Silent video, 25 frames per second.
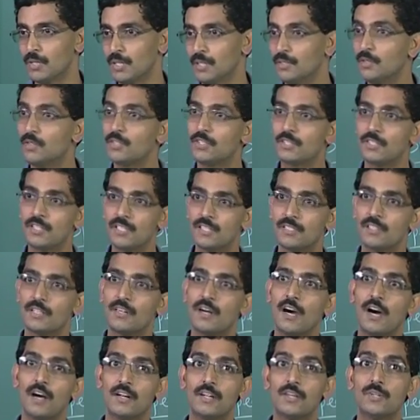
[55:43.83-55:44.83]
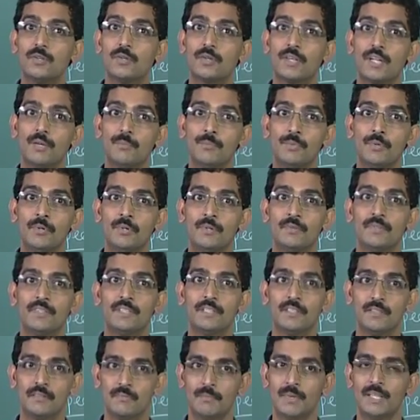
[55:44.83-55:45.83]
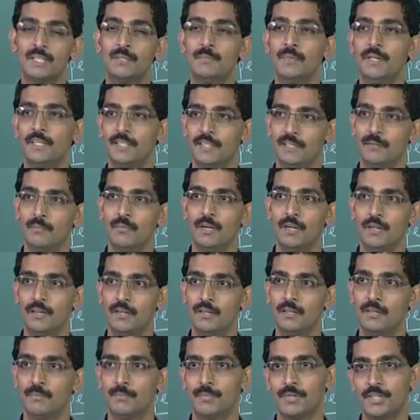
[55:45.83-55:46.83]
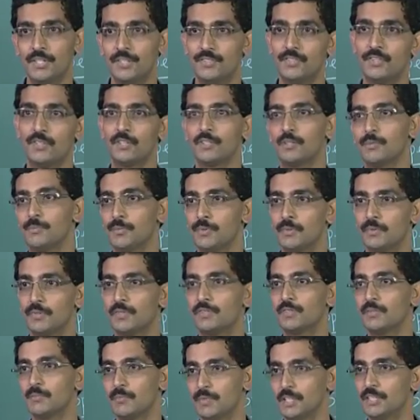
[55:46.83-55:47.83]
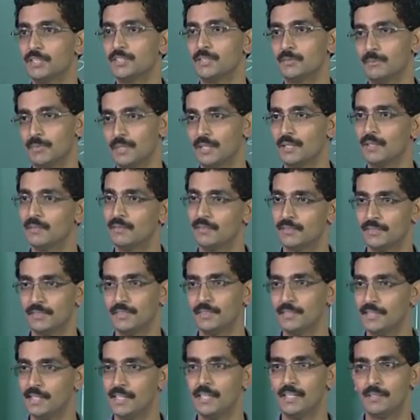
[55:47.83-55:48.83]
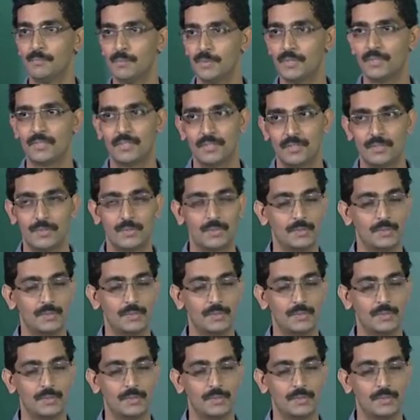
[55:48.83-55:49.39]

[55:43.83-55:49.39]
Those are things that are harder to compute with a mathematical model, but easier to compute with a simulation model. So it really depends on that.